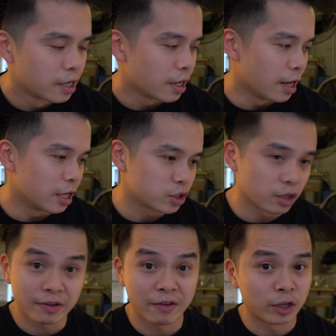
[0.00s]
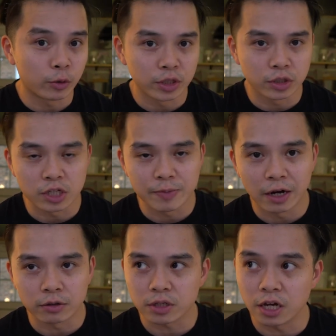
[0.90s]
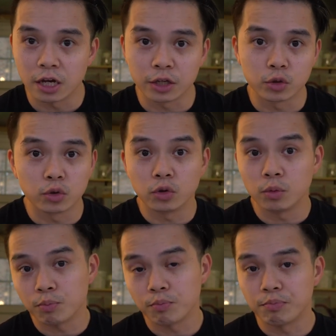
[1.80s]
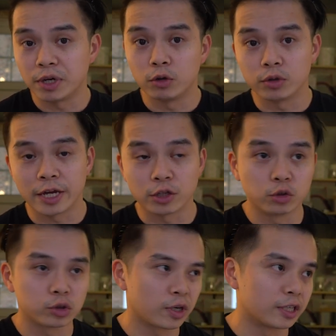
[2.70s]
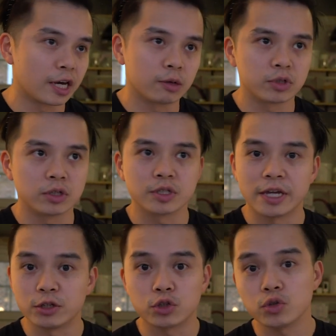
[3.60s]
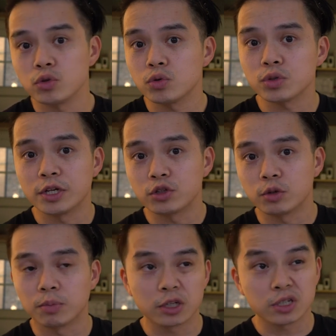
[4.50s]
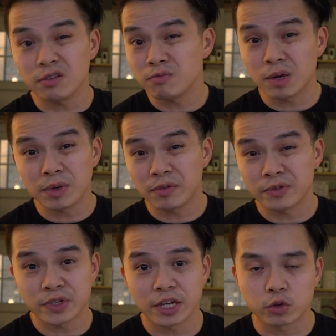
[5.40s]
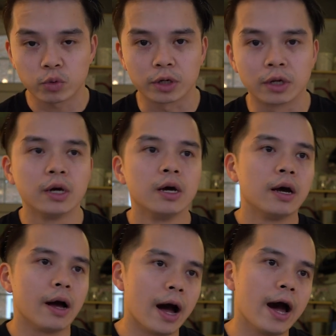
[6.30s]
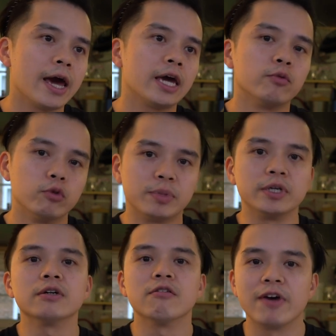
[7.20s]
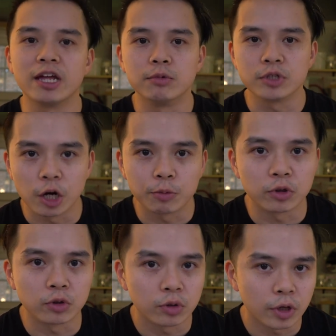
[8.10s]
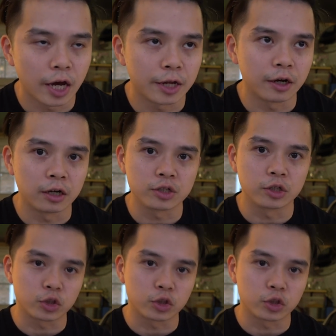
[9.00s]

So if you have any questions about your build that you're trying to get up to Stage 2, Stage 2 Plus, even maybe even Stage 1, I will be available to help you and answer those